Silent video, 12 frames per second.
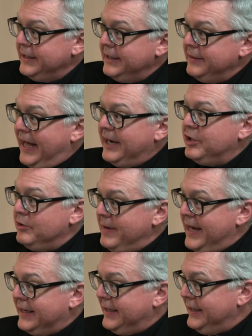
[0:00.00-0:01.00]
that
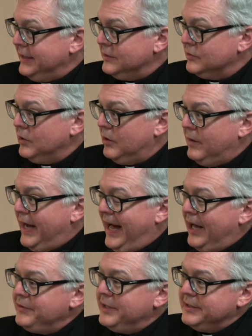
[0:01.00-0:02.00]
humanity. So
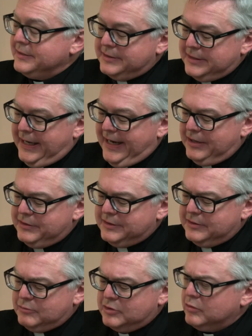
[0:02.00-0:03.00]
how does
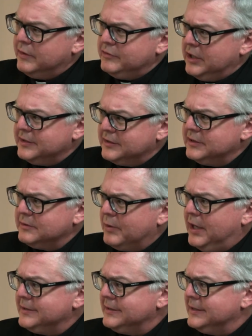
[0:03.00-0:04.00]
the restorative justice
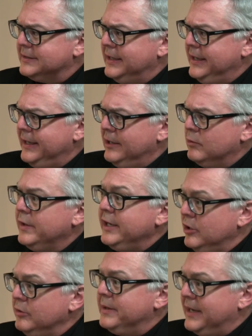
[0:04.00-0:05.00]
process
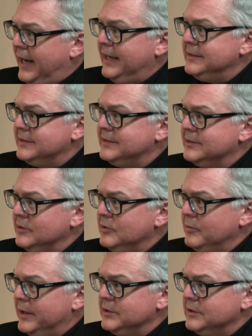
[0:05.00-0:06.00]
rehumanize the
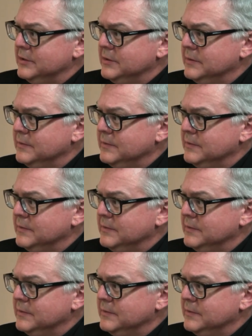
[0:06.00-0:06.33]
situation?